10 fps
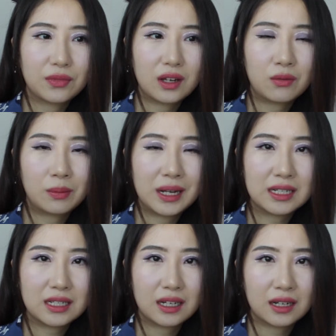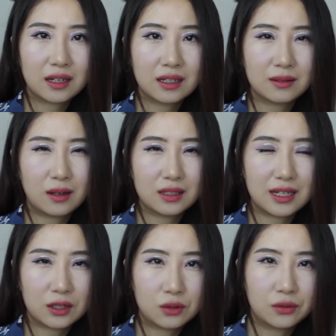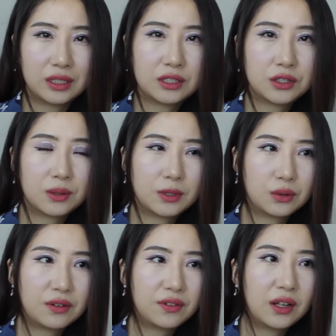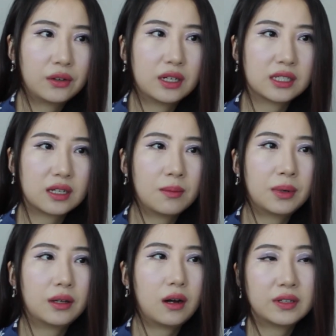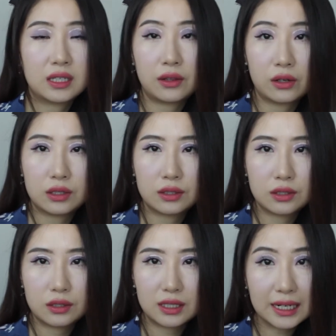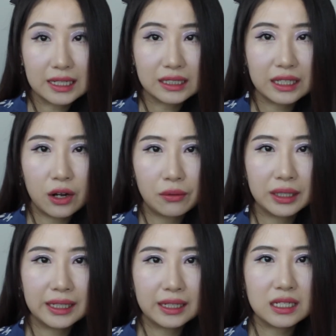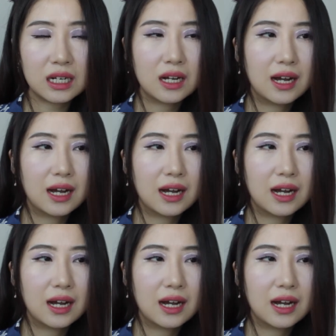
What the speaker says: a romantic and a sexual relationship between father and a son, but obviously there's technically not related.